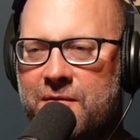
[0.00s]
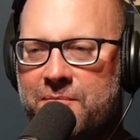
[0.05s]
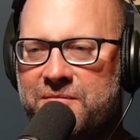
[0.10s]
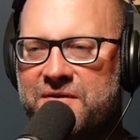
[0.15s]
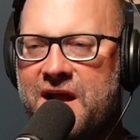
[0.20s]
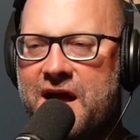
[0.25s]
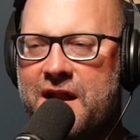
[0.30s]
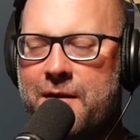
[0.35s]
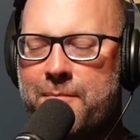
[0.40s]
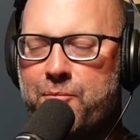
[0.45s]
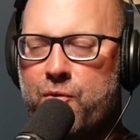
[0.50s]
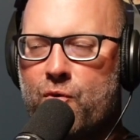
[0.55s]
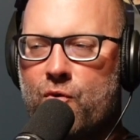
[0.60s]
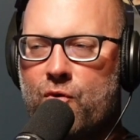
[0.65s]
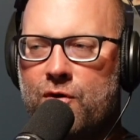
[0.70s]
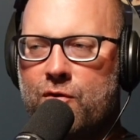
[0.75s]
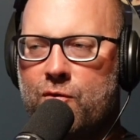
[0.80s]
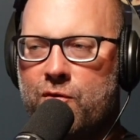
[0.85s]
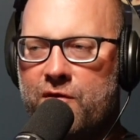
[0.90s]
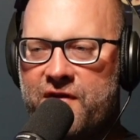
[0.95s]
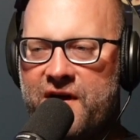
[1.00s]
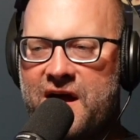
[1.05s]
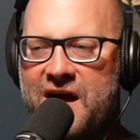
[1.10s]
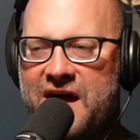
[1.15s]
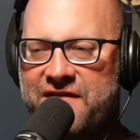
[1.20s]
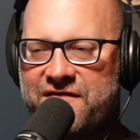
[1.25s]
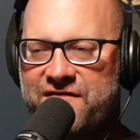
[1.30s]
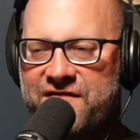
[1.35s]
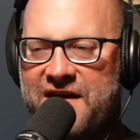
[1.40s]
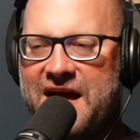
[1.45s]
kind of pork with a
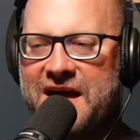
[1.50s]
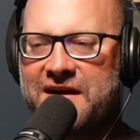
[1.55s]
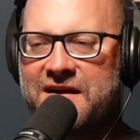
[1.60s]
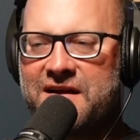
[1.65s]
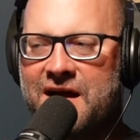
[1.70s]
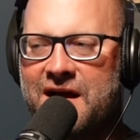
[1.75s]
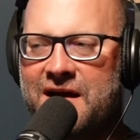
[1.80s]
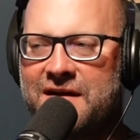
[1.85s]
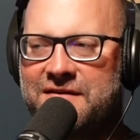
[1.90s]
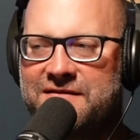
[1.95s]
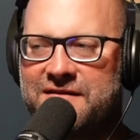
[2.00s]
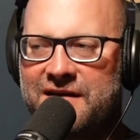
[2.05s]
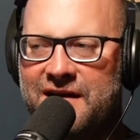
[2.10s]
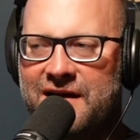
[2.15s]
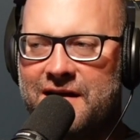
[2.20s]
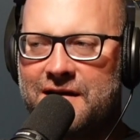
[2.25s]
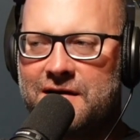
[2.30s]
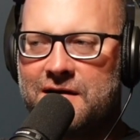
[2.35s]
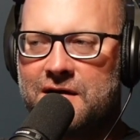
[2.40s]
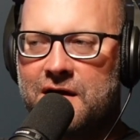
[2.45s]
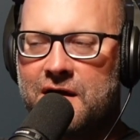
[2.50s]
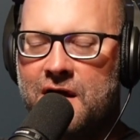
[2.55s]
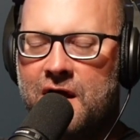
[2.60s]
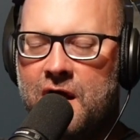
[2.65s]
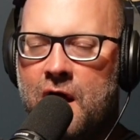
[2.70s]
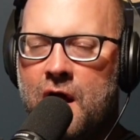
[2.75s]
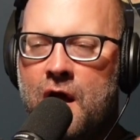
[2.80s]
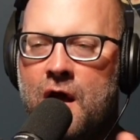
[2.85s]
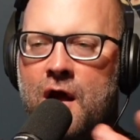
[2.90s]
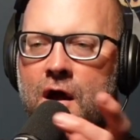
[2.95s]
high-fat content
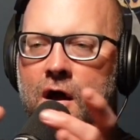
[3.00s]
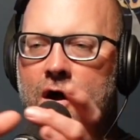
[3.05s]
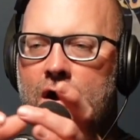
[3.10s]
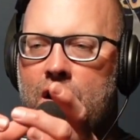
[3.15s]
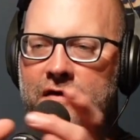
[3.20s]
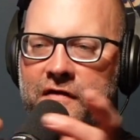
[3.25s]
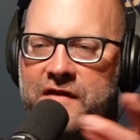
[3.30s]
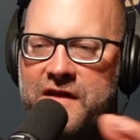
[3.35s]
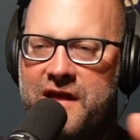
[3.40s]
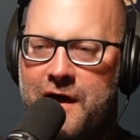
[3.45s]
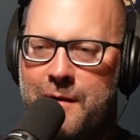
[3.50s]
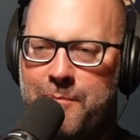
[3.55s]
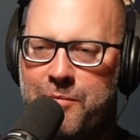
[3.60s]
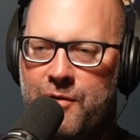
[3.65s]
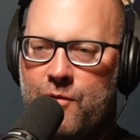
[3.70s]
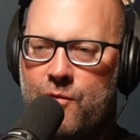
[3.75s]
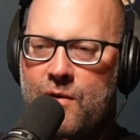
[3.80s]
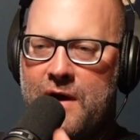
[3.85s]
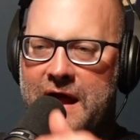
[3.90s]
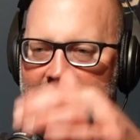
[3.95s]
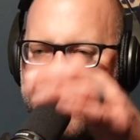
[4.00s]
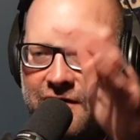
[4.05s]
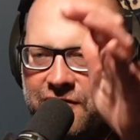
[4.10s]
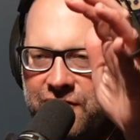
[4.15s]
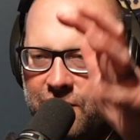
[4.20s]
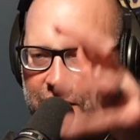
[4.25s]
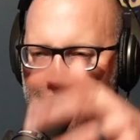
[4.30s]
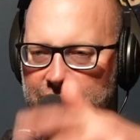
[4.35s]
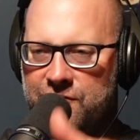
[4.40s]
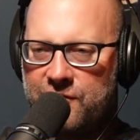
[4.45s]
on the upper rack
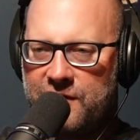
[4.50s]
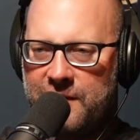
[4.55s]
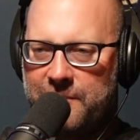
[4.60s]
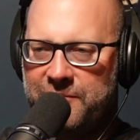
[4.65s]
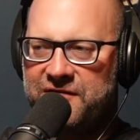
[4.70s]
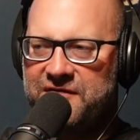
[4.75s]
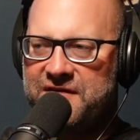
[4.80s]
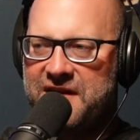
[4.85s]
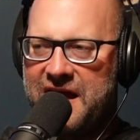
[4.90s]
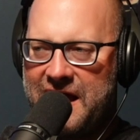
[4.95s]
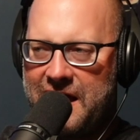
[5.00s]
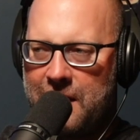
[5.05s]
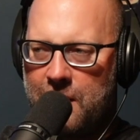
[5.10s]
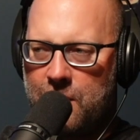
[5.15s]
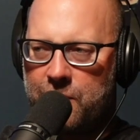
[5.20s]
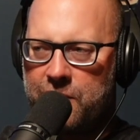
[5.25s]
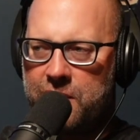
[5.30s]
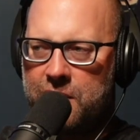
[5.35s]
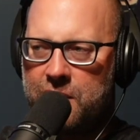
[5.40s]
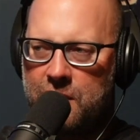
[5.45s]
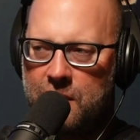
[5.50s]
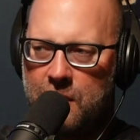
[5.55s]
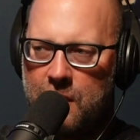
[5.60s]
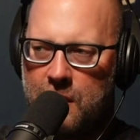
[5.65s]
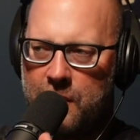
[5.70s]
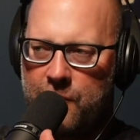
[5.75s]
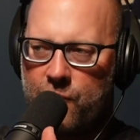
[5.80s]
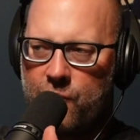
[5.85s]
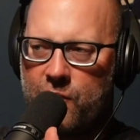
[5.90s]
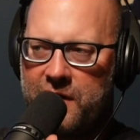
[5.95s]
so it drips down
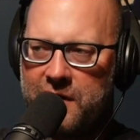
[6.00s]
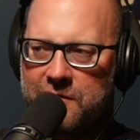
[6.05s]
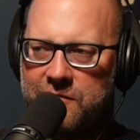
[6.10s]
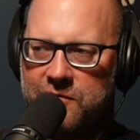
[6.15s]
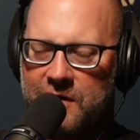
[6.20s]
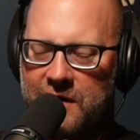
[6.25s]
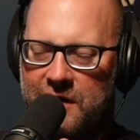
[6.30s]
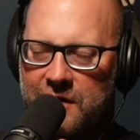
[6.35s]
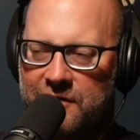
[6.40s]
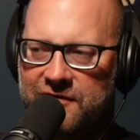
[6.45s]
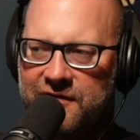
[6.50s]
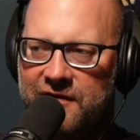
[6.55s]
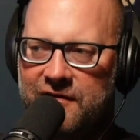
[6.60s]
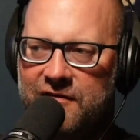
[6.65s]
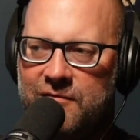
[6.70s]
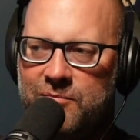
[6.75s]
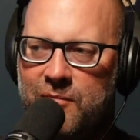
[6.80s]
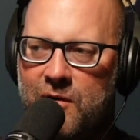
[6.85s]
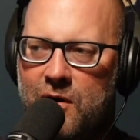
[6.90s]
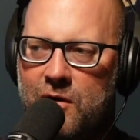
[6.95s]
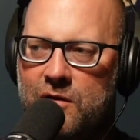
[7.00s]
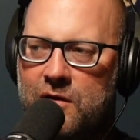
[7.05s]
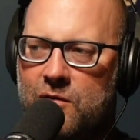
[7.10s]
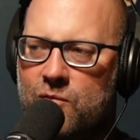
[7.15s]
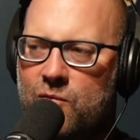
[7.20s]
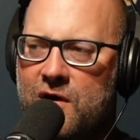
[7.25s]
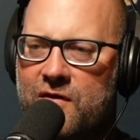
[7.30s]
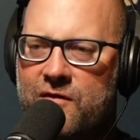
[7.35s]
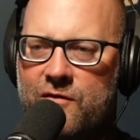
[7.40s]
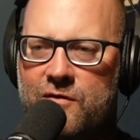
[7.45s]
on whatever else he's smoking,
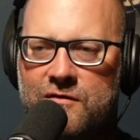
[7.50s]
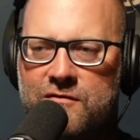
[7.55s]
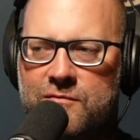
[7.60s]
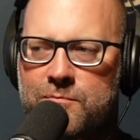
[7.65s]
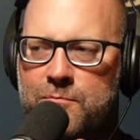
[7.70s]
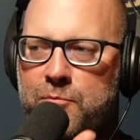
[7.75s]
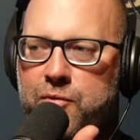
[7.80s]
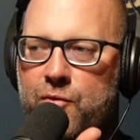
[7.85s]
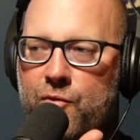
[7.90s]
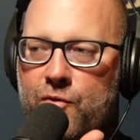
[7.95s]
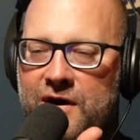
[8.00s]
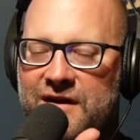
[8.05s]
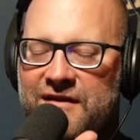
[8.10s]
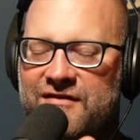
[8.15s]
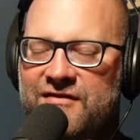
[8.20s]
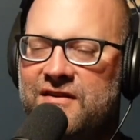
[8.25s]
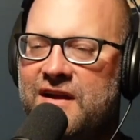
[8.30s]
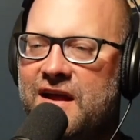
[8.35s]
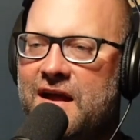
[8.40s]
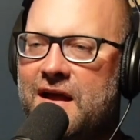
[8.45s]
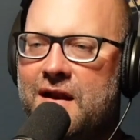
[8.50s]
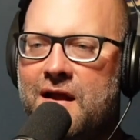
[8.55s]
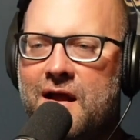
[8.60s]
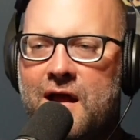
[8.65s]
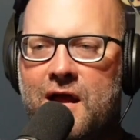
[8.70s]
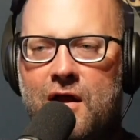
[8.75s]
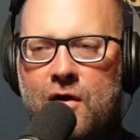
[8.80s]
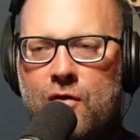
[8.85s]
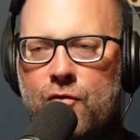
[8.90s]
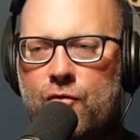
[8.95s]
whether it's brisket,
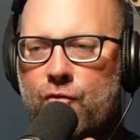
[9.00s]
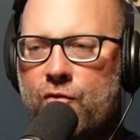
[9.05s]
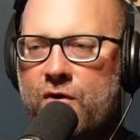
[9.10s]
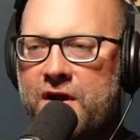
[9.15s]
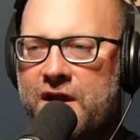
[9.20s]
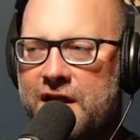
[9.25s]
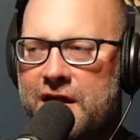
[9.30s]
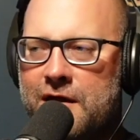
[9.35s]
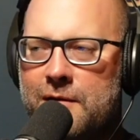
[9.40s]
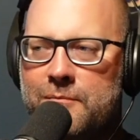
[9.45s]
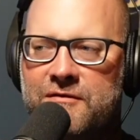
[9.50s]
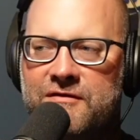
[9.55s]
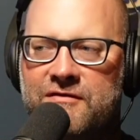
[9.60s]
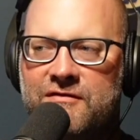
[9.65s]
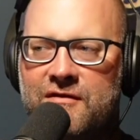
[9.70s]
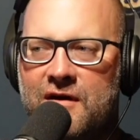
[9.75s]
ribs,